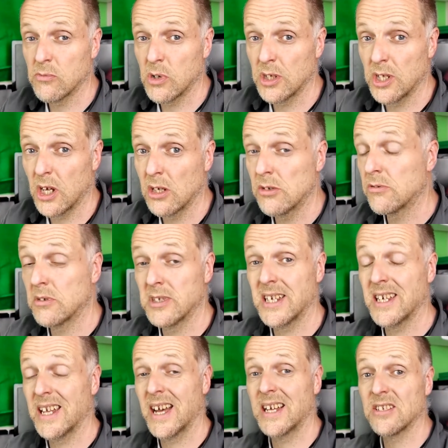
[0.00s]
of 100,
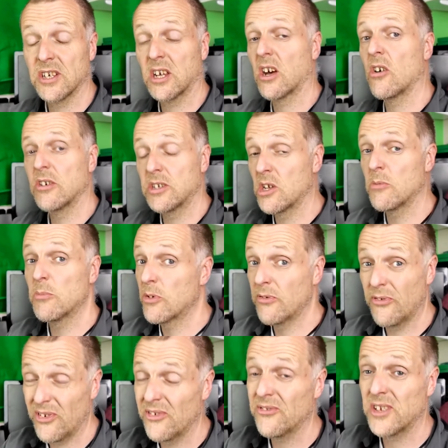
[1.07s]
it has a guide number of
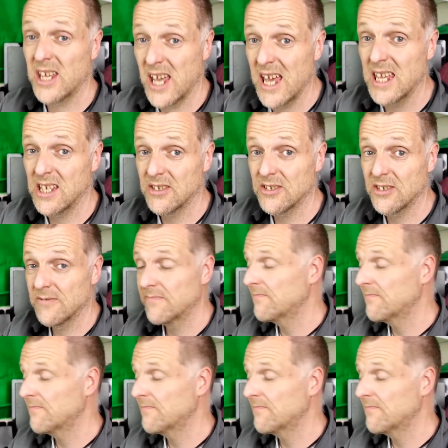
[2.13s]
58.